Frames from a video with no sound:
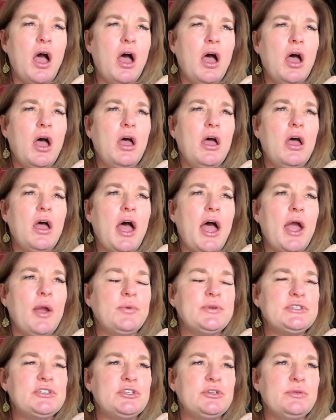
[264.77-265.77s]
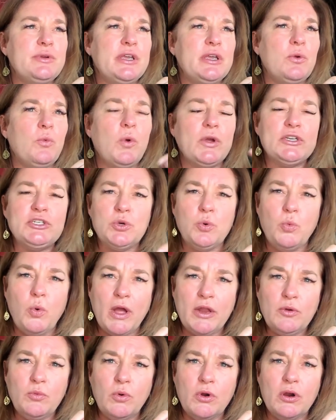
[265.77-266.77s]
I was doing
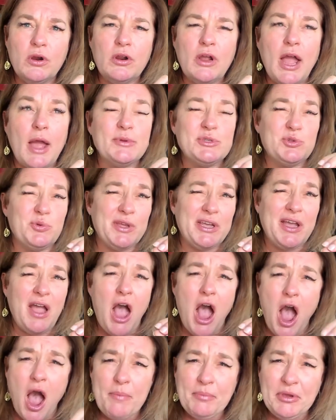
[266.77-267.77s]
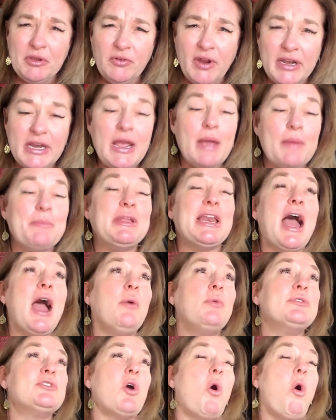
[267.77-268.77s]
one-to-one work. I was doing copywriting. I mean,
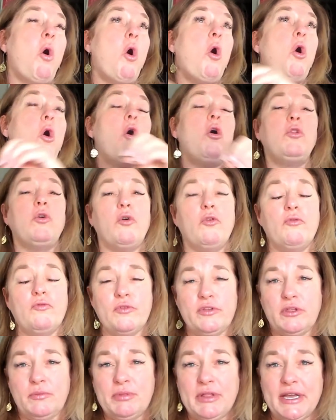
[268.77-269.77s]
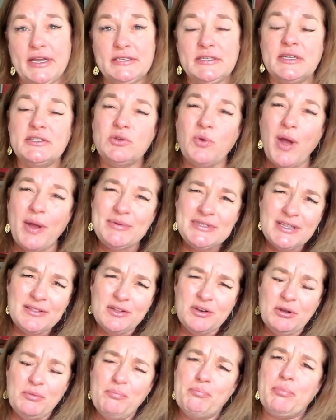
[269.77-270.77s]
I was all over the place. And so I was a
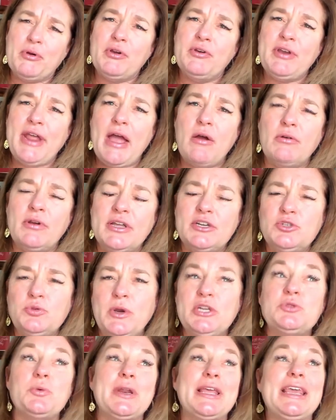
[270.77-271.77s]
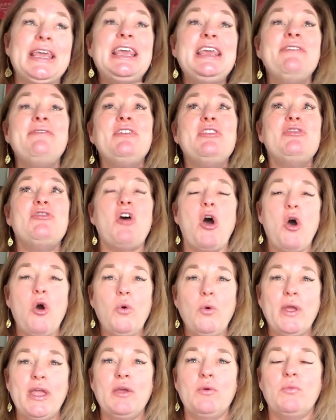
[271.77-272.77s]
little burned out in 2020, even
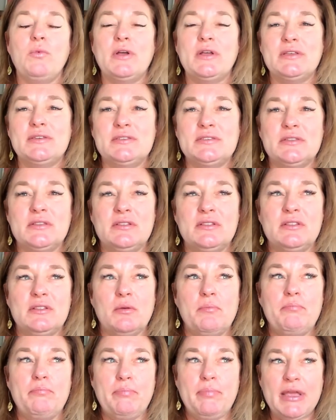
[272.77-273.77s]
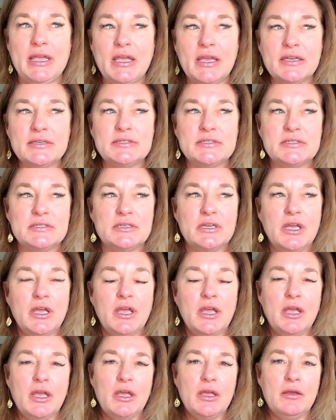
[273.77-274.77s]
though it was the biggest
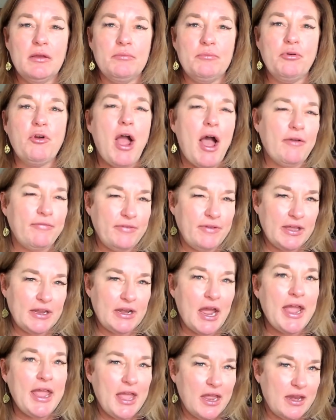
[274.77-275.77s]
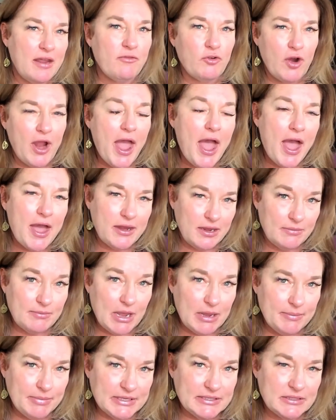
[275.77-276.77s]
profit I had ever had in
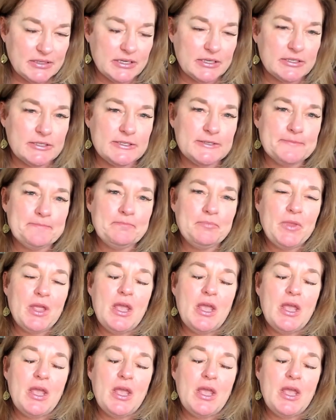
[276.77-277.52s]
my business.